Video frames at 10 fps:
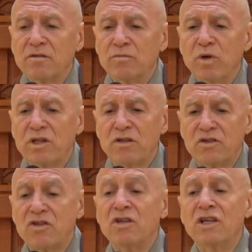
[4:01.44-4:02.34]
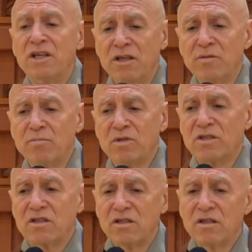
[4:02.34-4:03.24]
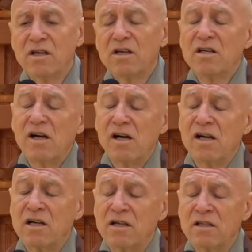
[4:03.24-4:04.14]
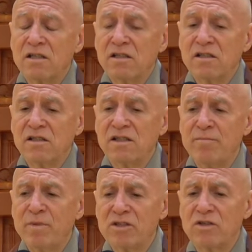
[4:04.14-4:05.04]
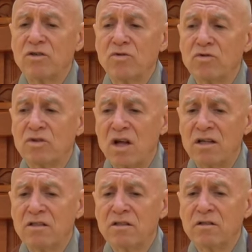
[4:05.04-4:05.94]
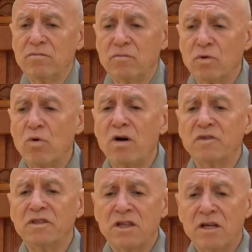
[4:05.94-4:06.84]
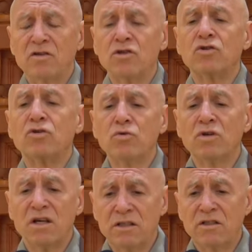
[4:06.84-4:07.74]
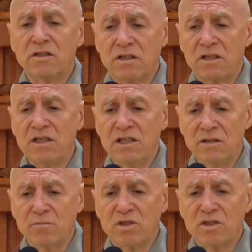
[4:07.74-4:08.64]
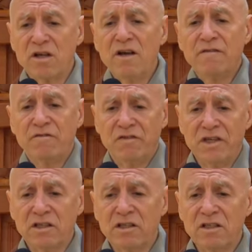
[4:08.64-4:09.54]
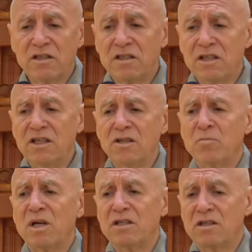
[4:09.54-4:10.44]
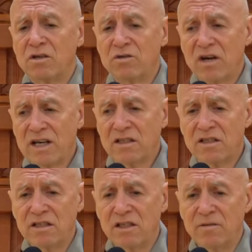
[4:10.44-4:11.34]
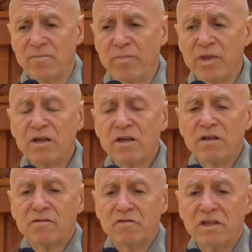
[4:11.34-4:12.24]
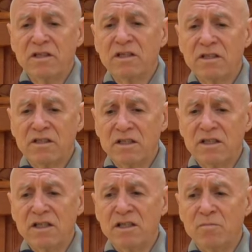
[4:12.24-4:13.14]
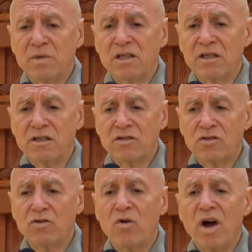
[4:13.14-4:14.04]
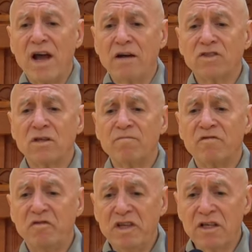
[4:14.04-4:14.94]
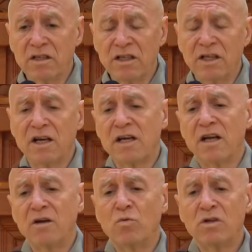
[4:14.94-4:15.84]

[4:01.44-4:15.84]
With Sunims, Zen Master Songtsen would often say there's two kinds of Sunims, feeling Sunim and correct Sunim. Feeling Sunim is, you know, I have some feeling and I